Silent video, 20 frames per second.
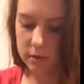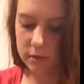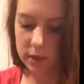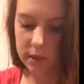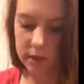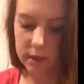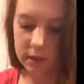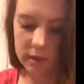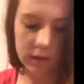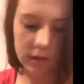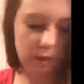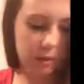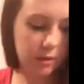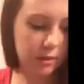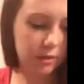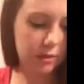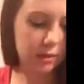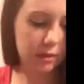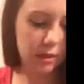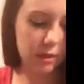like
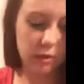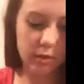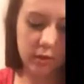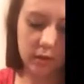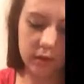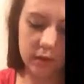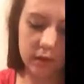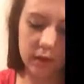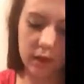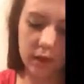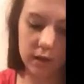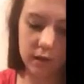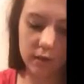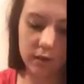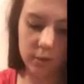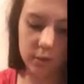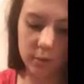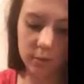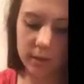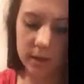this, and you're going to get a
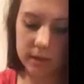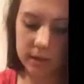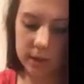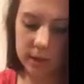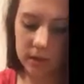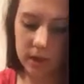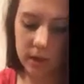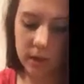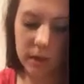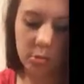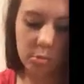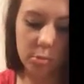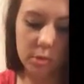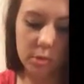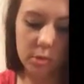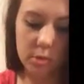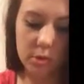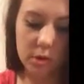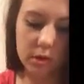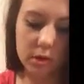little piece of tape
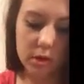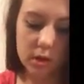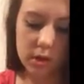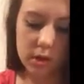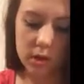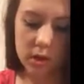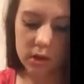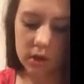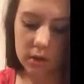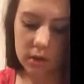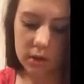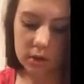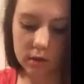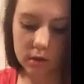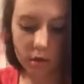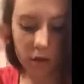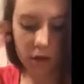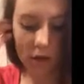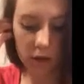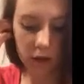
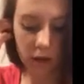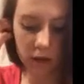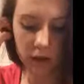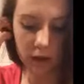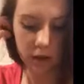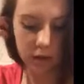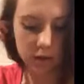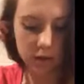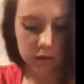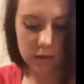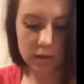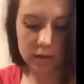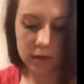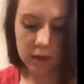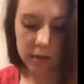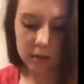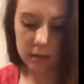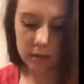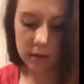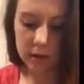and
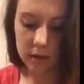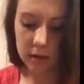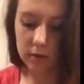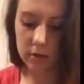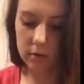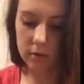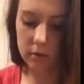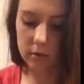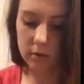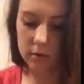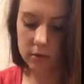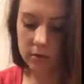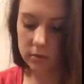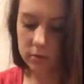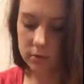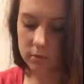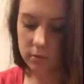tape it down.